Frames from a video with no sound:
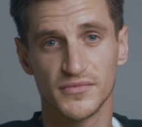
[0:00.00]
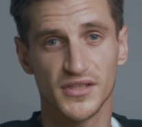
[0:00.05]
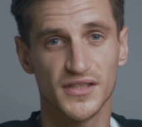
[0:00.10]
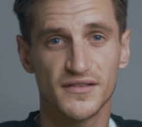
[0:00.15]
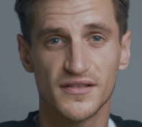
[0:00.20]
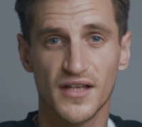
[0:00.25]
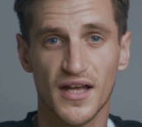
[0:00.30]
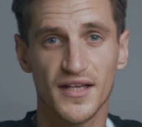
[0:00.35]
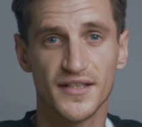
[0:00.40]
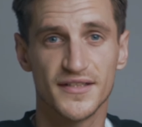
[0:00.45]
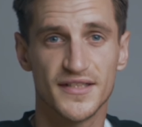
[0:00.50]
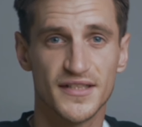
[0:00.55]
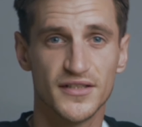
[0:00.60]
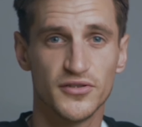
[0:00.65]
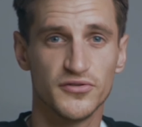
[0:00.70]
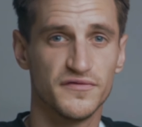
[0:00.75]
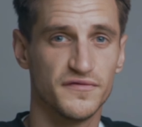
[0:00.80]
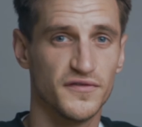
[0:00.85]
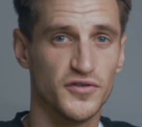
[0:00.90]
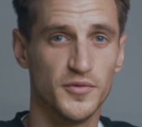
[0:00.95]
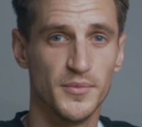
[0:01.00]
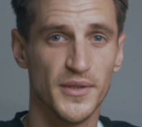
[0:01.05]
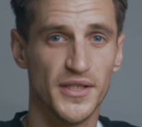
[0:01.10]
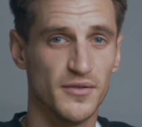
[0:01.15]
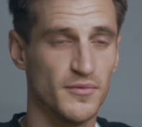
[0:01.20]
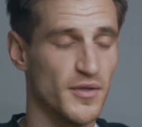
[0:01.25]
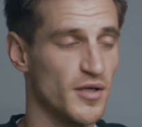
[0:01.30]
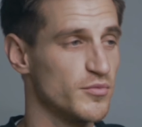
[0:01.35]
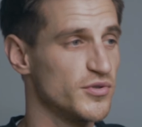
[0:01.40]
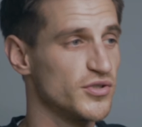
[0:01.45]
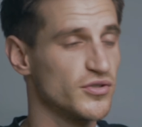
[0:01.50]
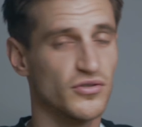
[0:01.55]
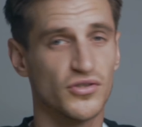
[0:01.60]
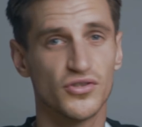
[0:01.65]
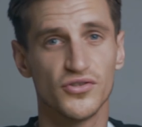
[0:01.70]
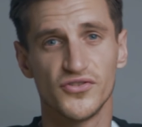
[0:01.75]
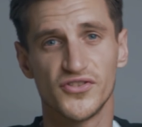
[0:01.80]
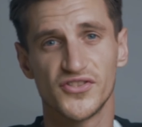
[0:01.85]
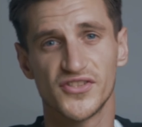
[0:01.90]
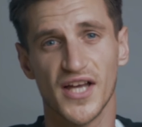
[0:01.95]
It's ideal for me at the moment.
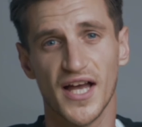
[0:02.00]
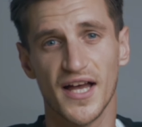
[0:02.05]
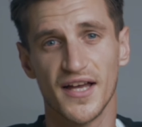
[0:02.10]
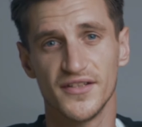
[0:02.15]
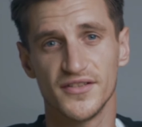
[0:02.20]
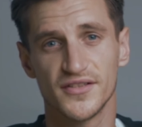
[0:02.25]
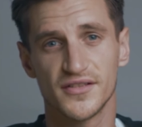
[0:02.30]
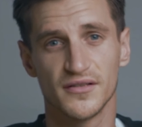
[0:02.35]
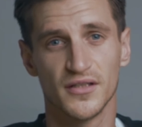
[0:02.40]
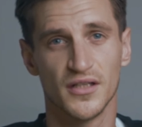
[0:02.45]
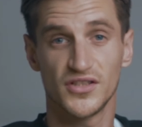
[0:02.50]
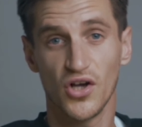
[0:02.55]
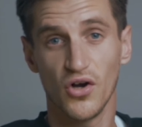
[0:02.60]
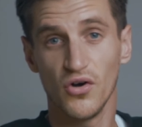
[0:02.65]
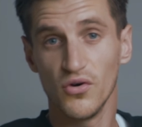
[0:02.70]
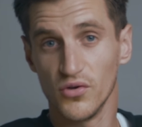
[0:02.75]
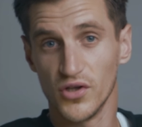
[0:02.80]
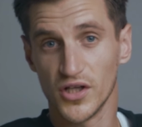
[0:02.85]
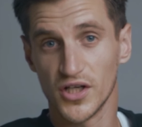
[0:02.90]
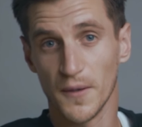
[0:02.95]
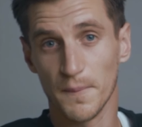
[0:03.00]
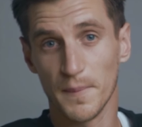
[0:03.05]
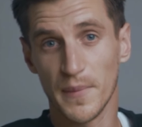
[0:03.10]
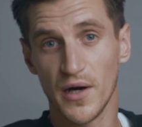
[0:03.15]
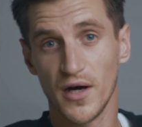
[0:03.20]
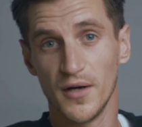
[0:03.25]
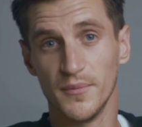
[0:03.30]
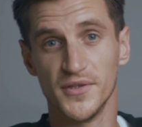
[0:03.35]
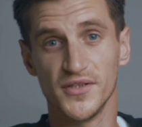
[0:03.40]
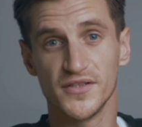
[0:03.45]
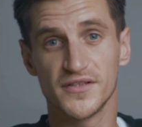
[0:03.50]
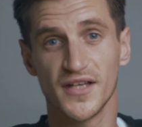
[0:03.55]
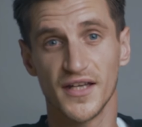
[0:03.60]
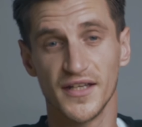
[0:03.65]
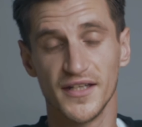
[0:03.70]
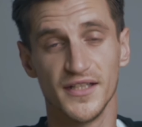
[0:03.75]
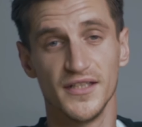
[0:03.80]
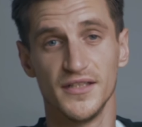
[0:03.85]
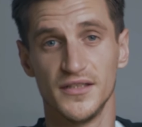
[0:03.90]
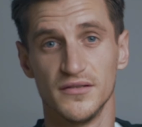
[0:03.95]
Good size, it's got all the compartments I
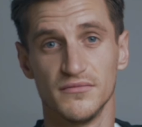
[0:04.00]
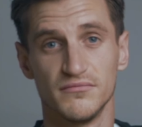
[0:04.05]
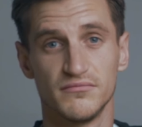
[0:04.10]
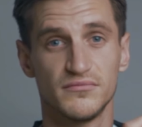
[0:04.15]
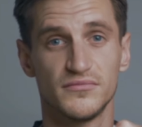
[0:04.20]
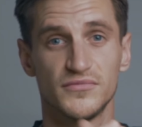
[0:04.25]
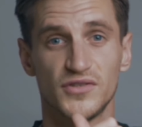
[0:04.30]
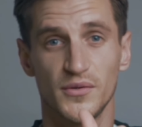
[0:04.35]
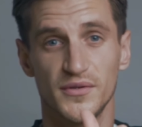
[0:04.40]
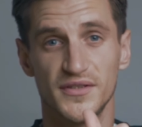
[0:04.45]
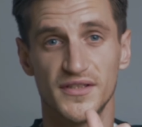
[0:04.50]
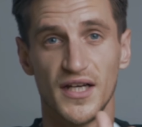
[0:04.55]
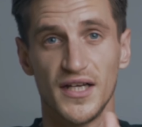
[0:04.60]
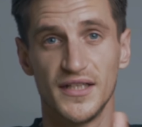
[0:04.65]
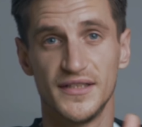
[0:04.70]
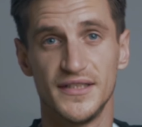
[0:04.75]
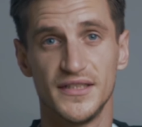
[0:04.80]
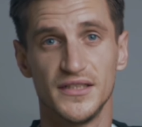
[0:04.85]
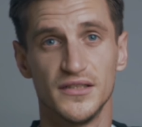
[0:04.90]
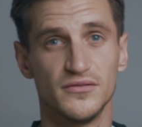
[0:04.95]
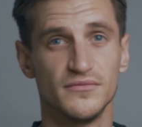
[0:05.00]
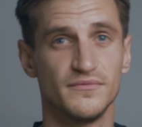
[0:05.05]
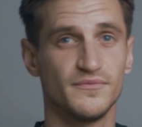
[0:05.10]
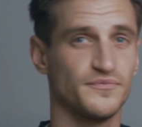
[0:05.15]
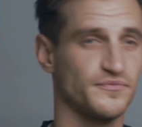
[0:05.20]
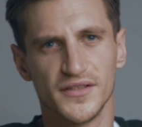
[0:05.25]
need, so it's ideal.